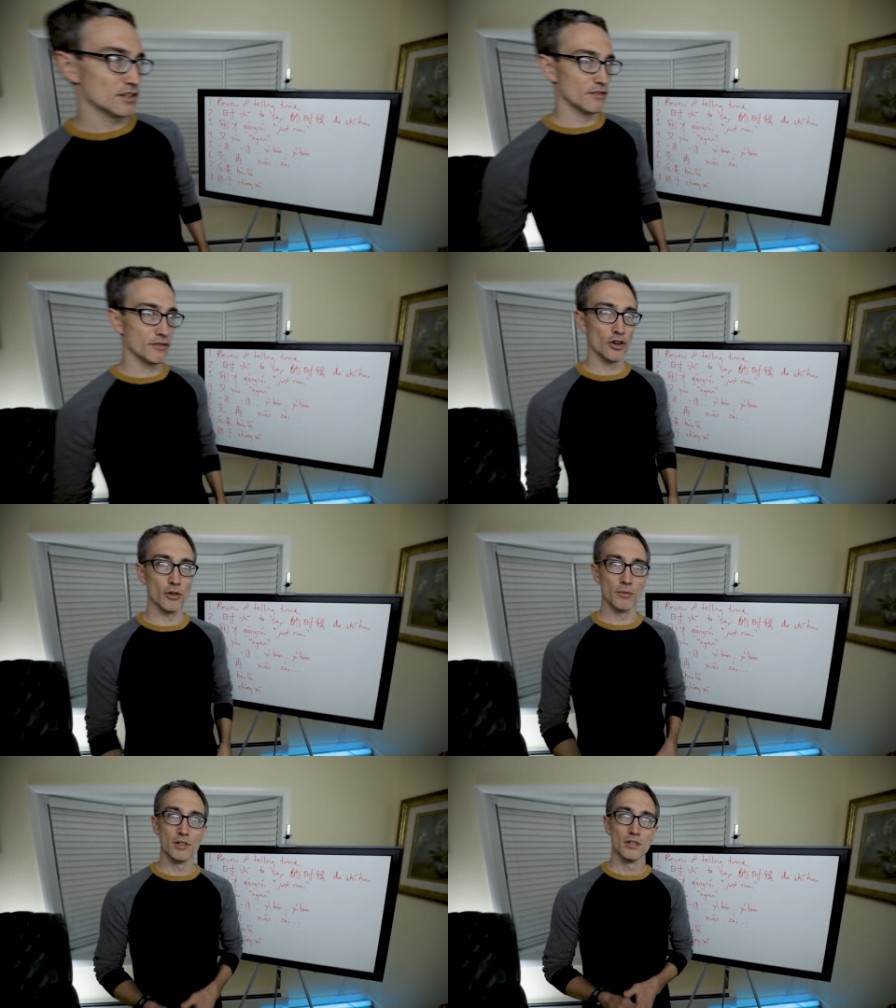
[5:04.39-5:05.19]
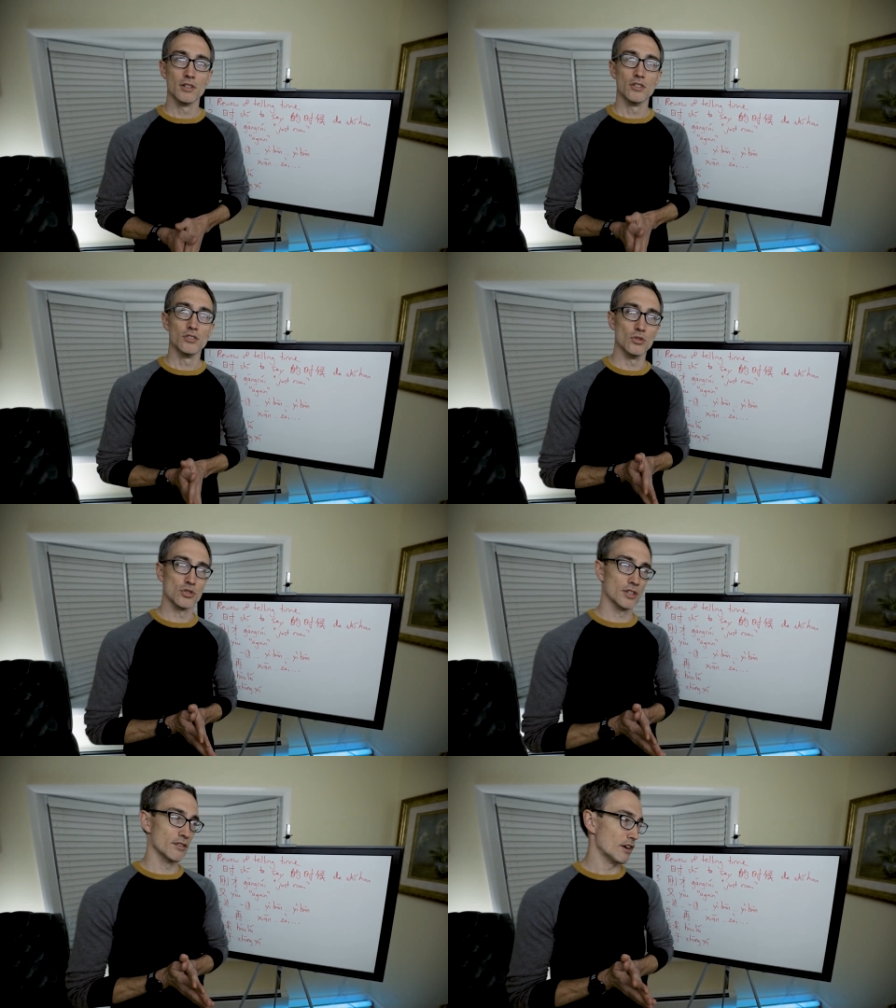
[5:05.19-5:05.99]
and the verb,
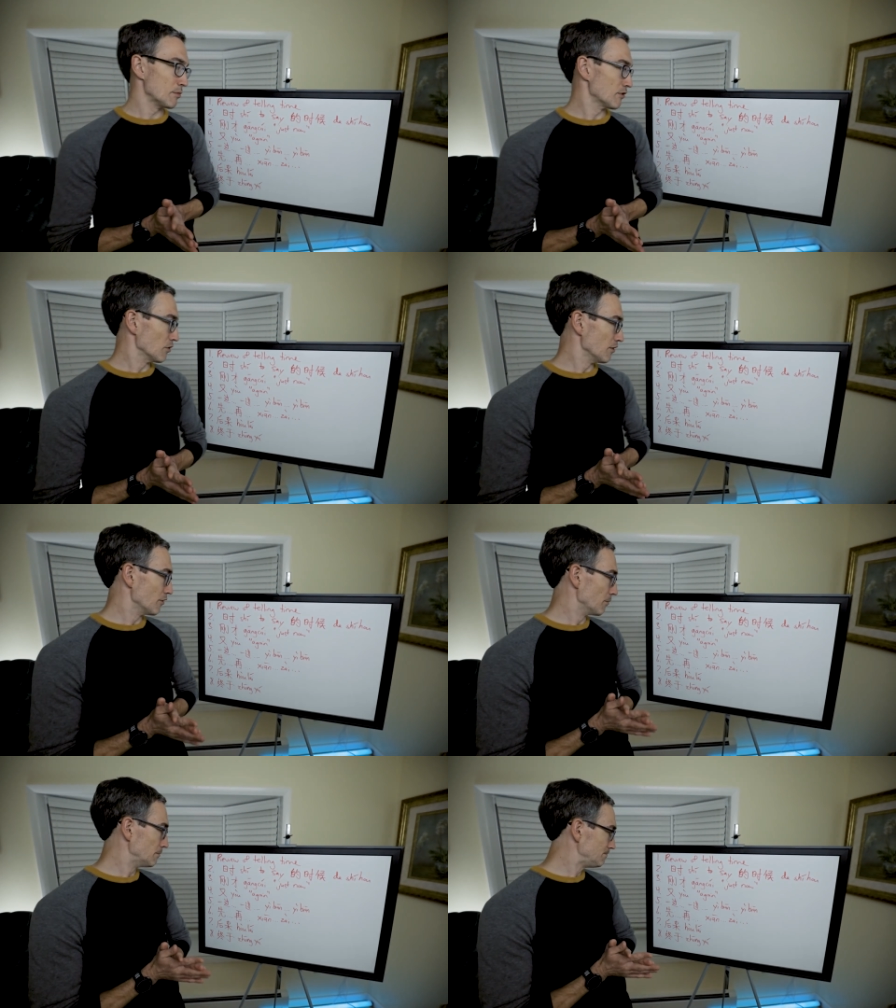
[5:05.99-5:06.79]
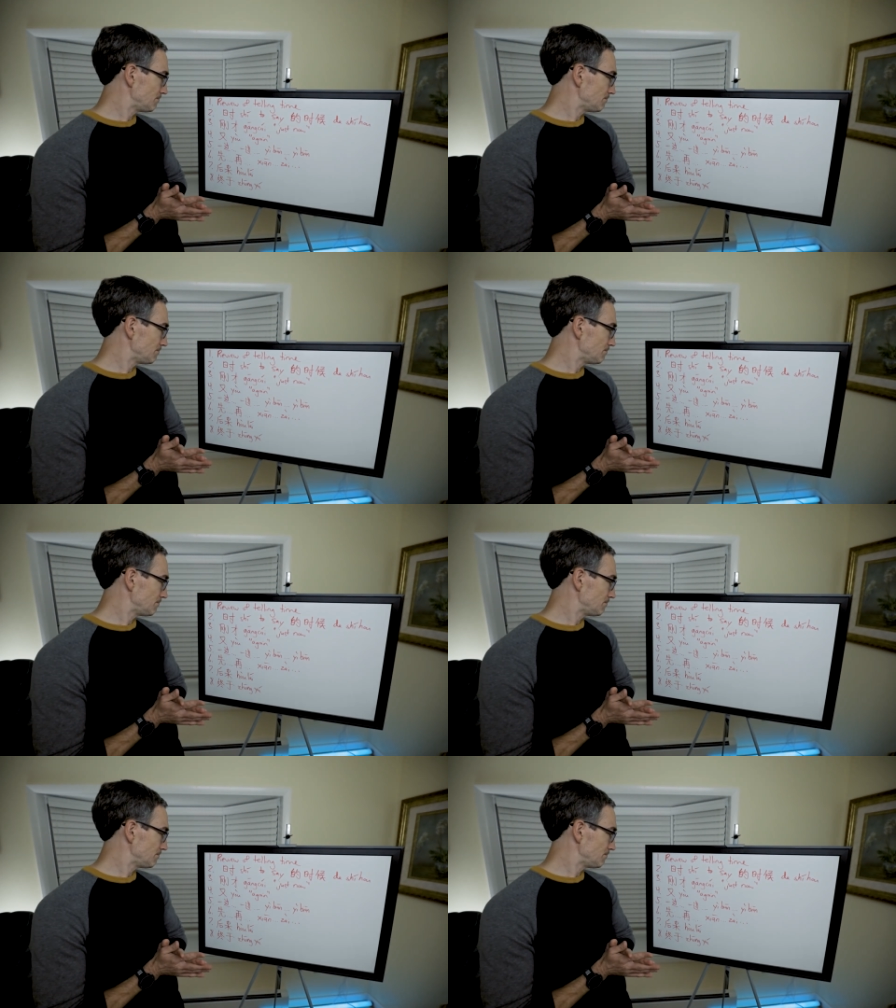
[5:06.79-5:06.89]
usually right before the verb.